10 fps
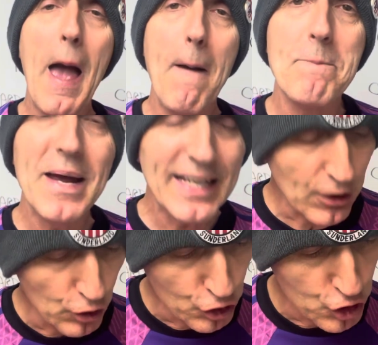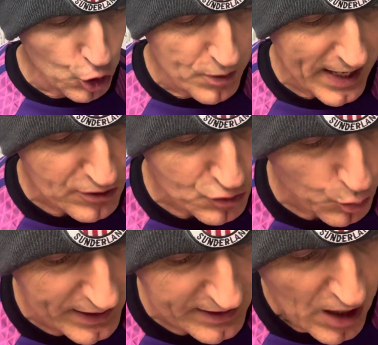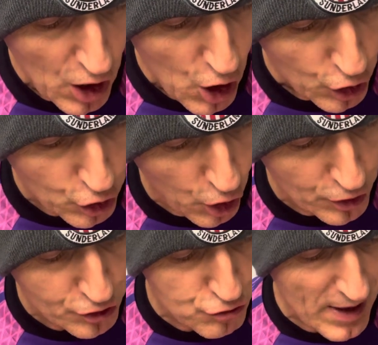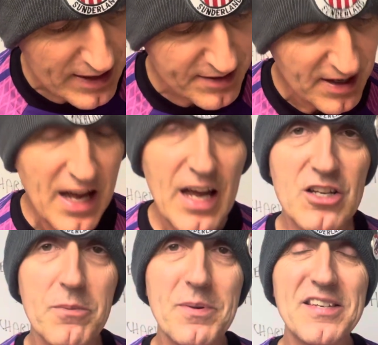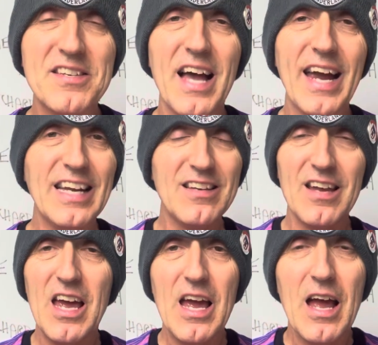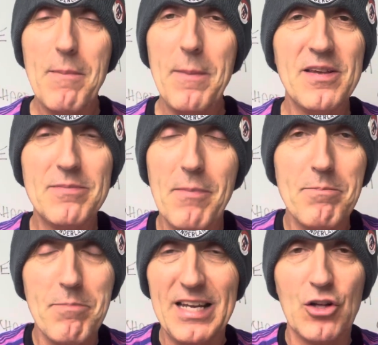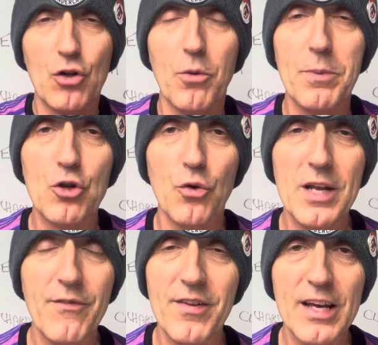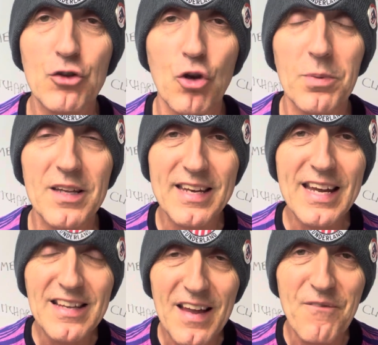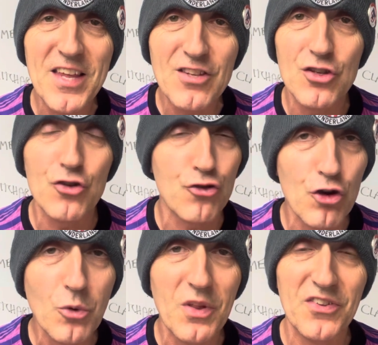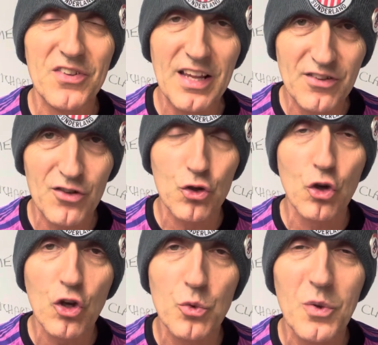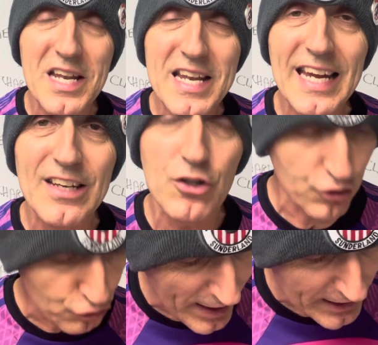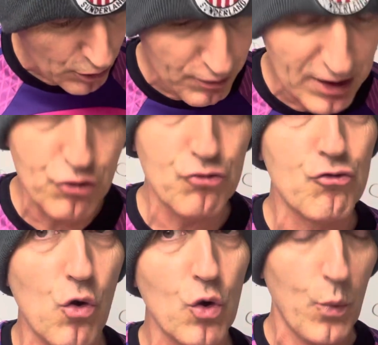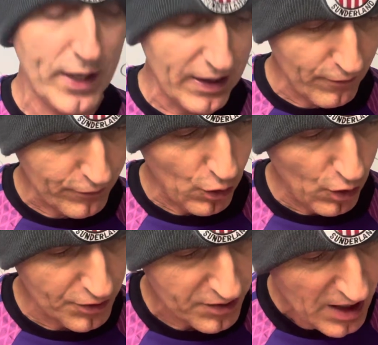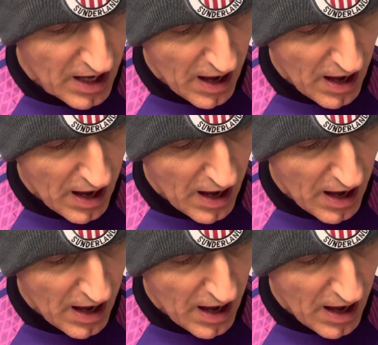Medical due next week. Contract to be signed. Maybe medical could be done even next couple of days. If this is true, this is good, because we need a striker and stroke winger, of course.